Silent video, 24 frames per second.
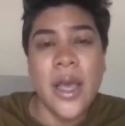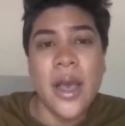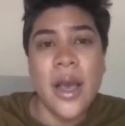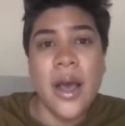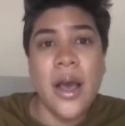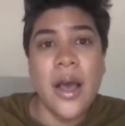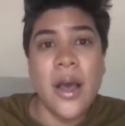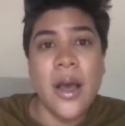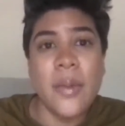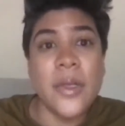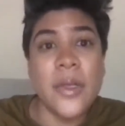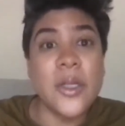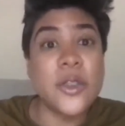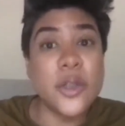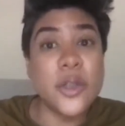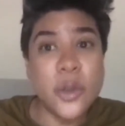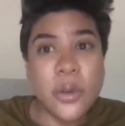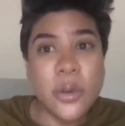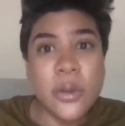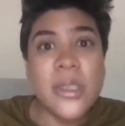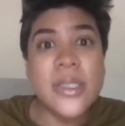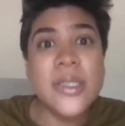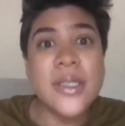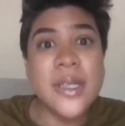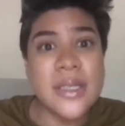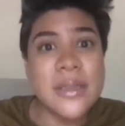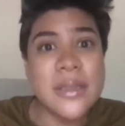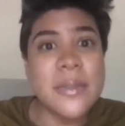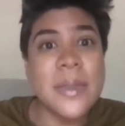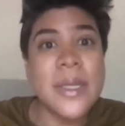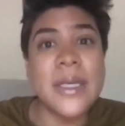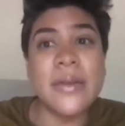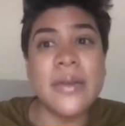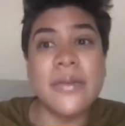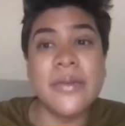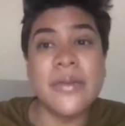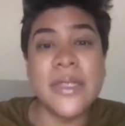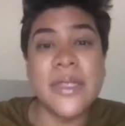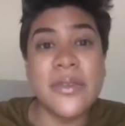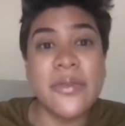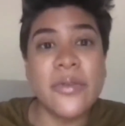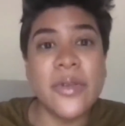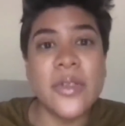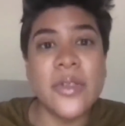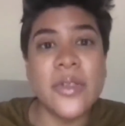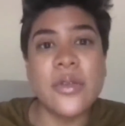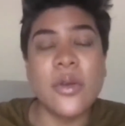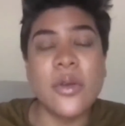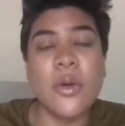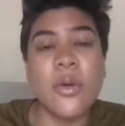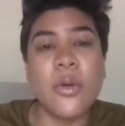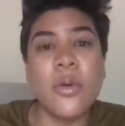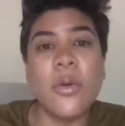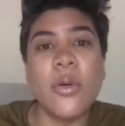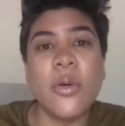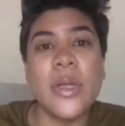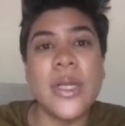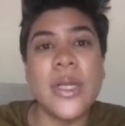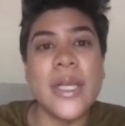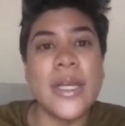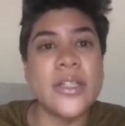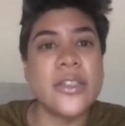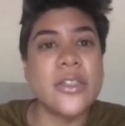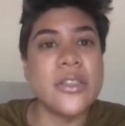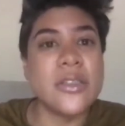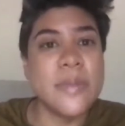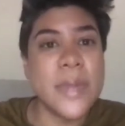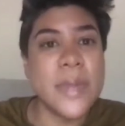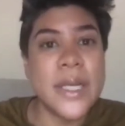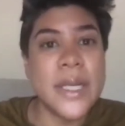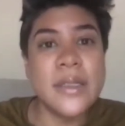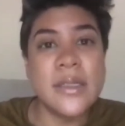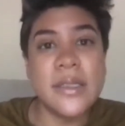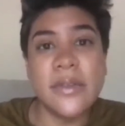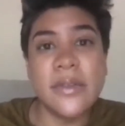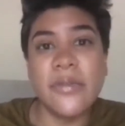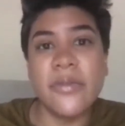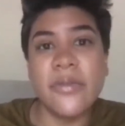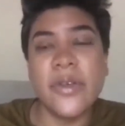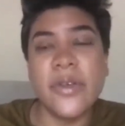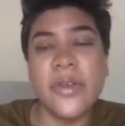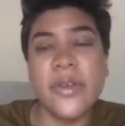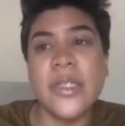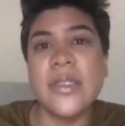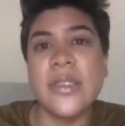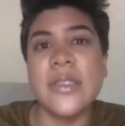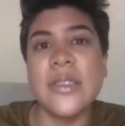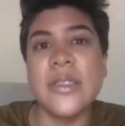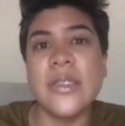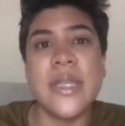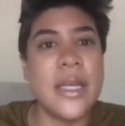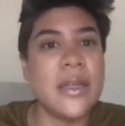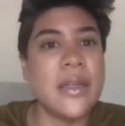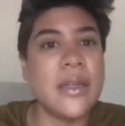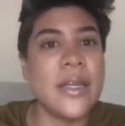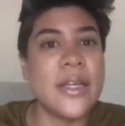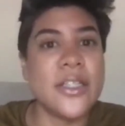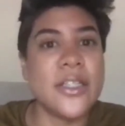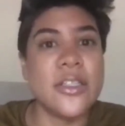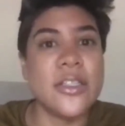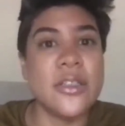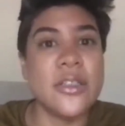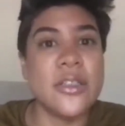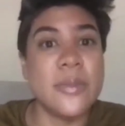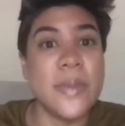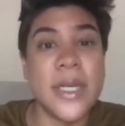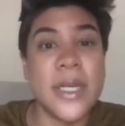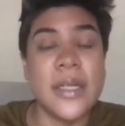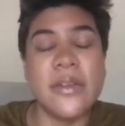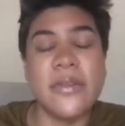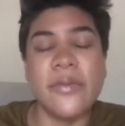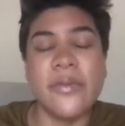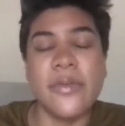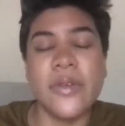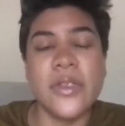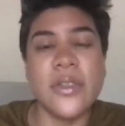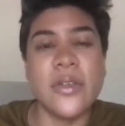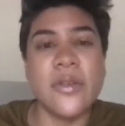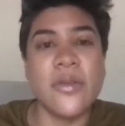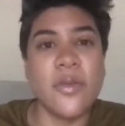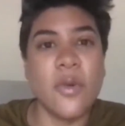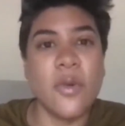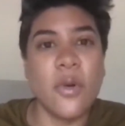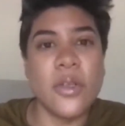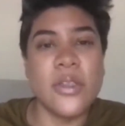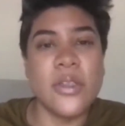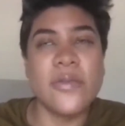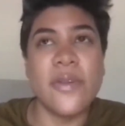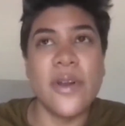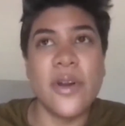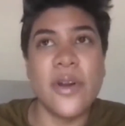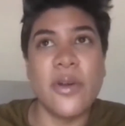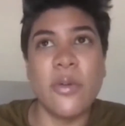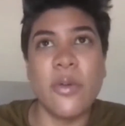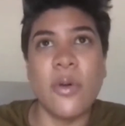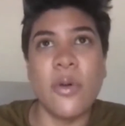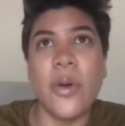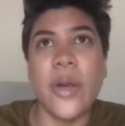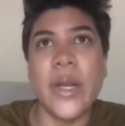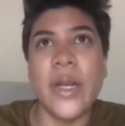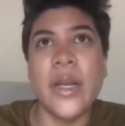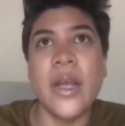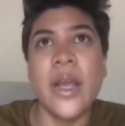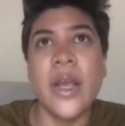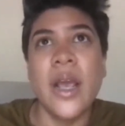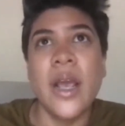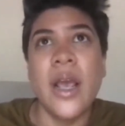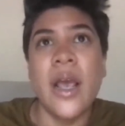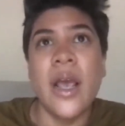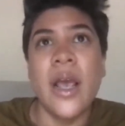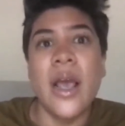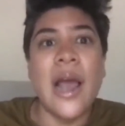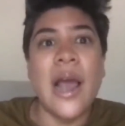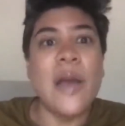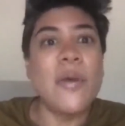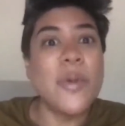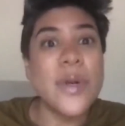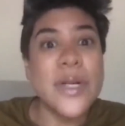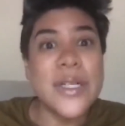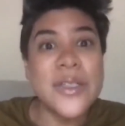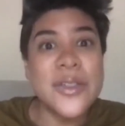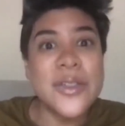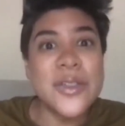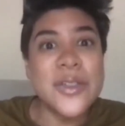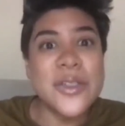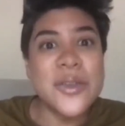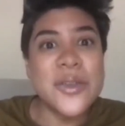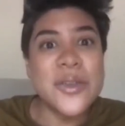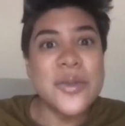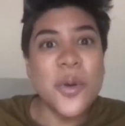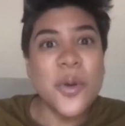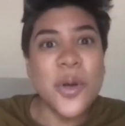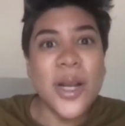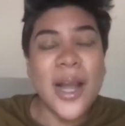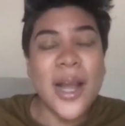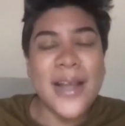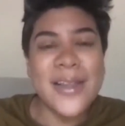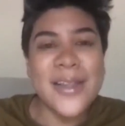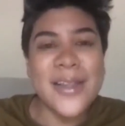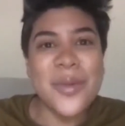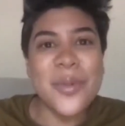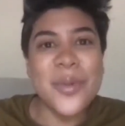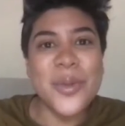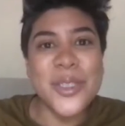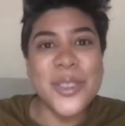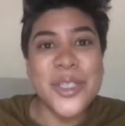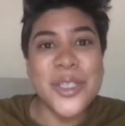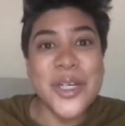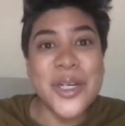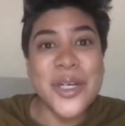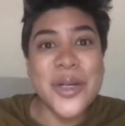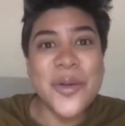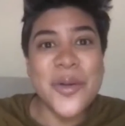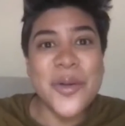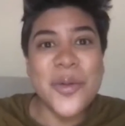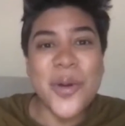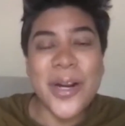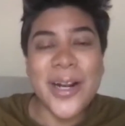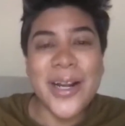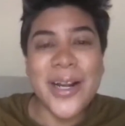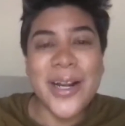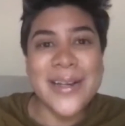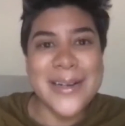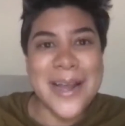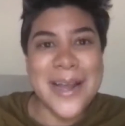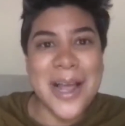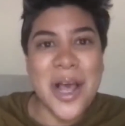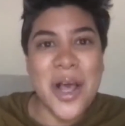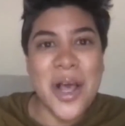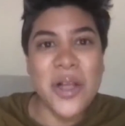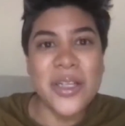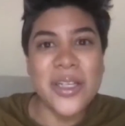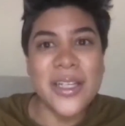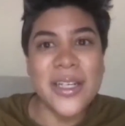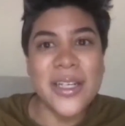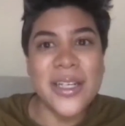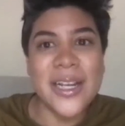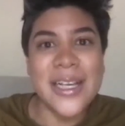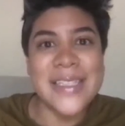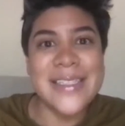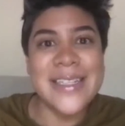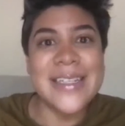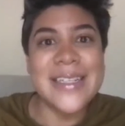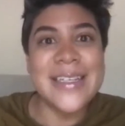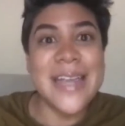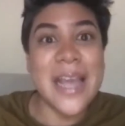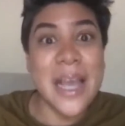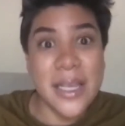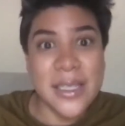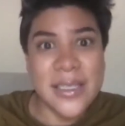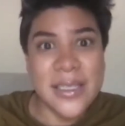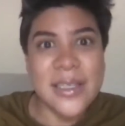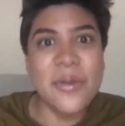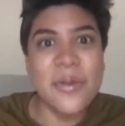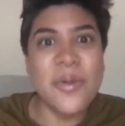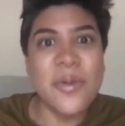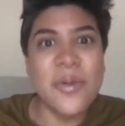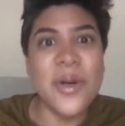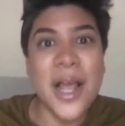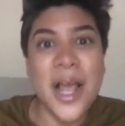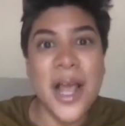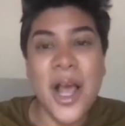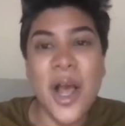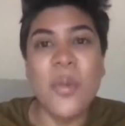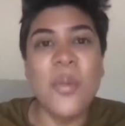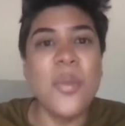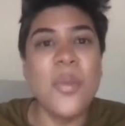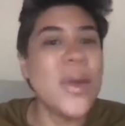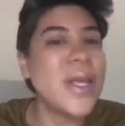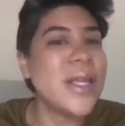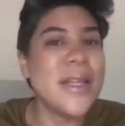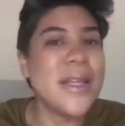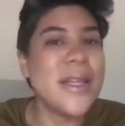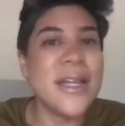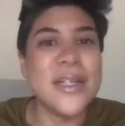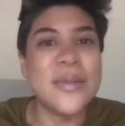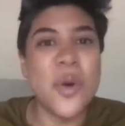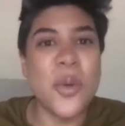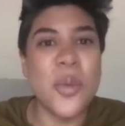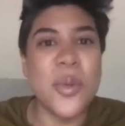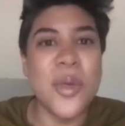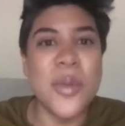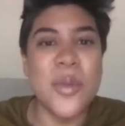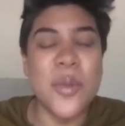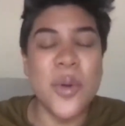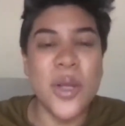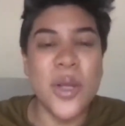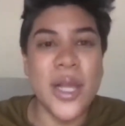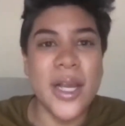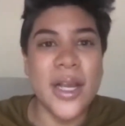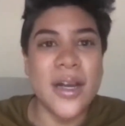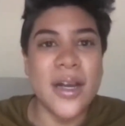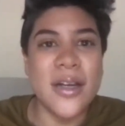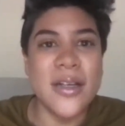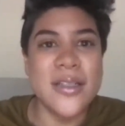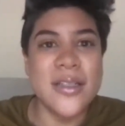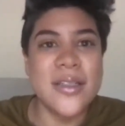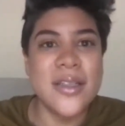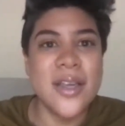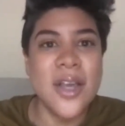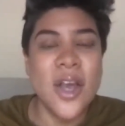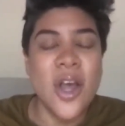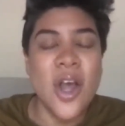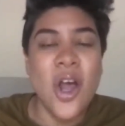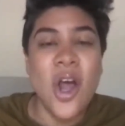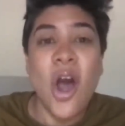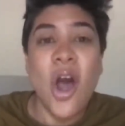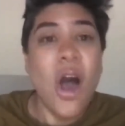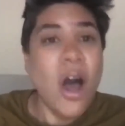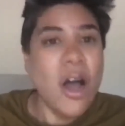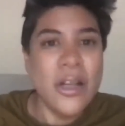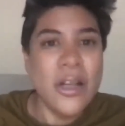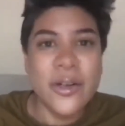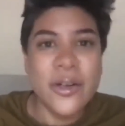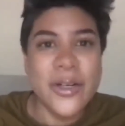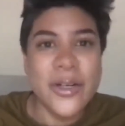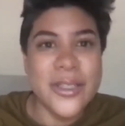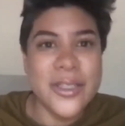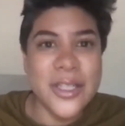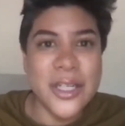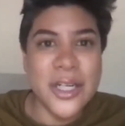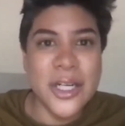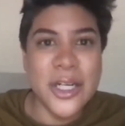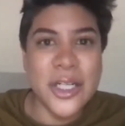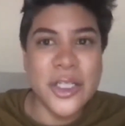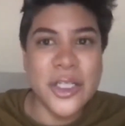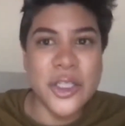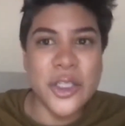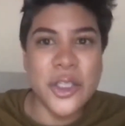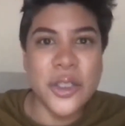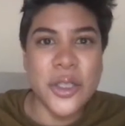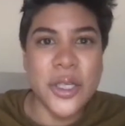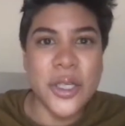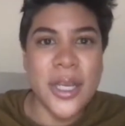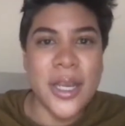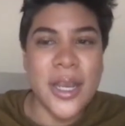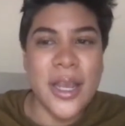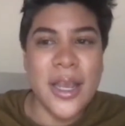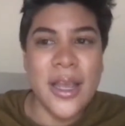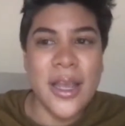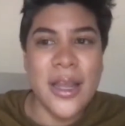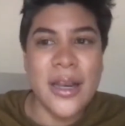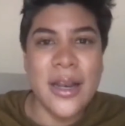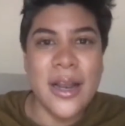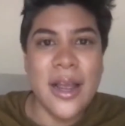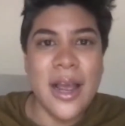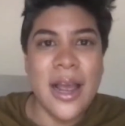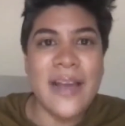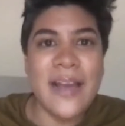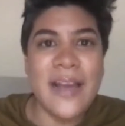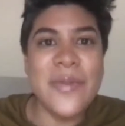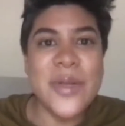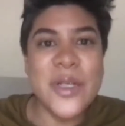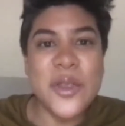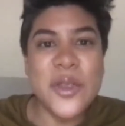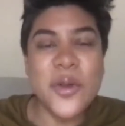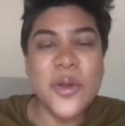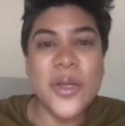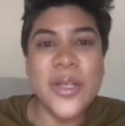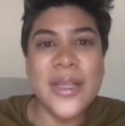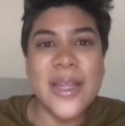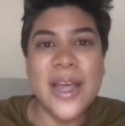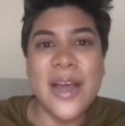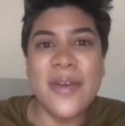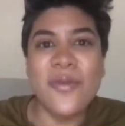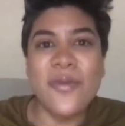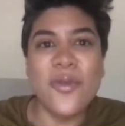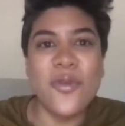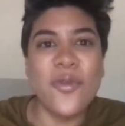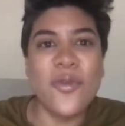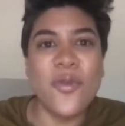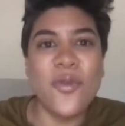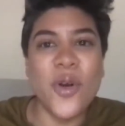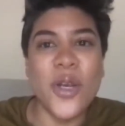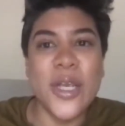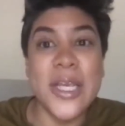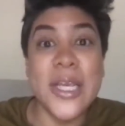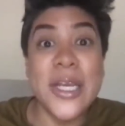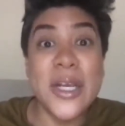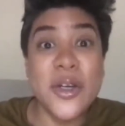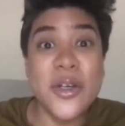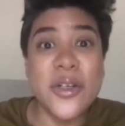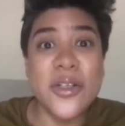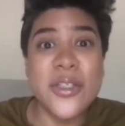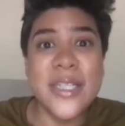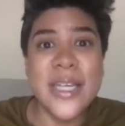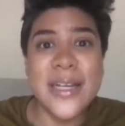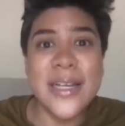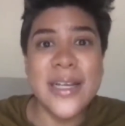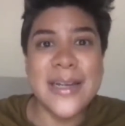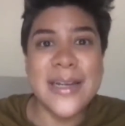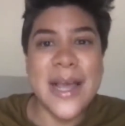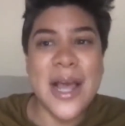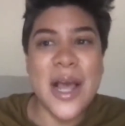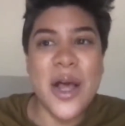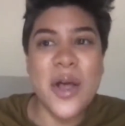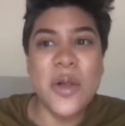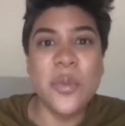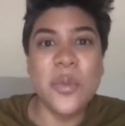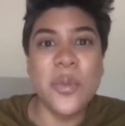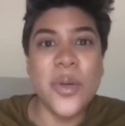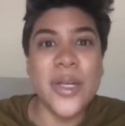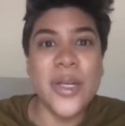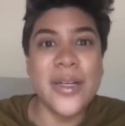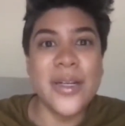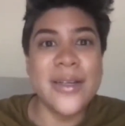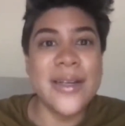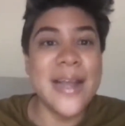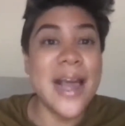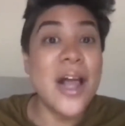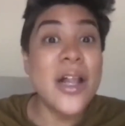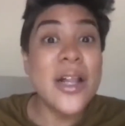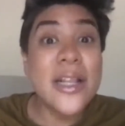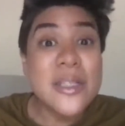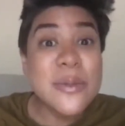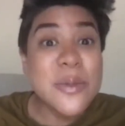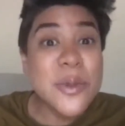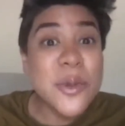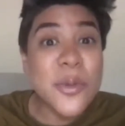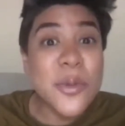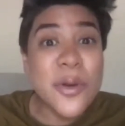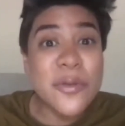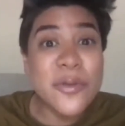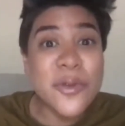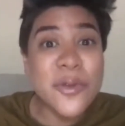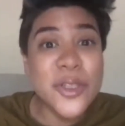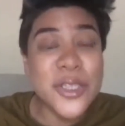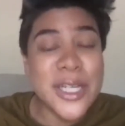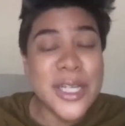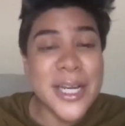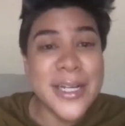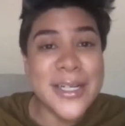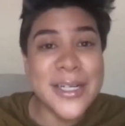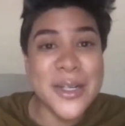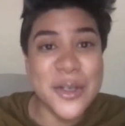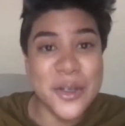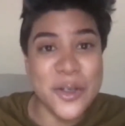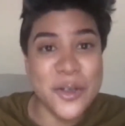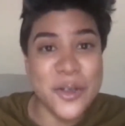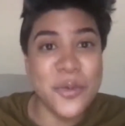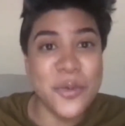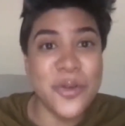And it truly does make a difference. Local elections make a difference, state elections make a difference, and of course, federal. And I went into this work. I had the opportunity to work at NAL, and I said, yes, I want to help elect more people like us all across the country. And I've been doing that for 4 years at NAL, but NAL has been around for 10 years.